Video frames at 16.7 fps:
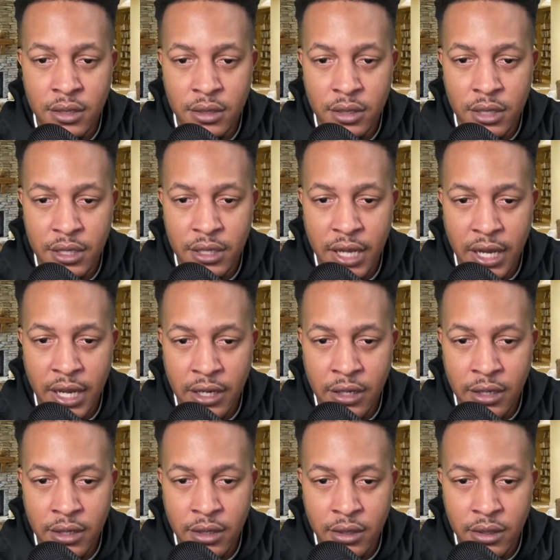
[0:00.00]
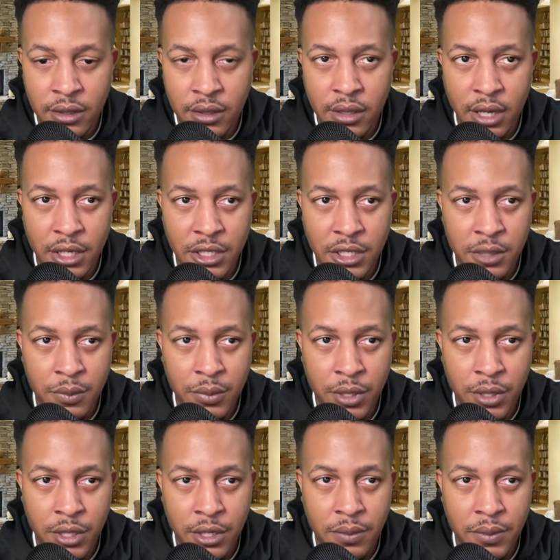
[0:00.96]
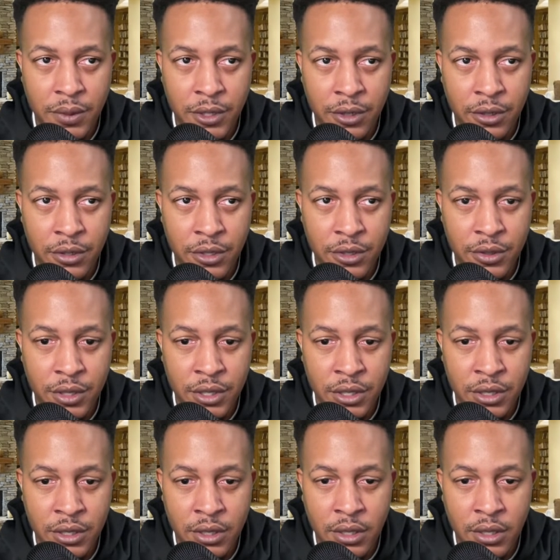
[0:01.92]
data. I should put it up here on the screen.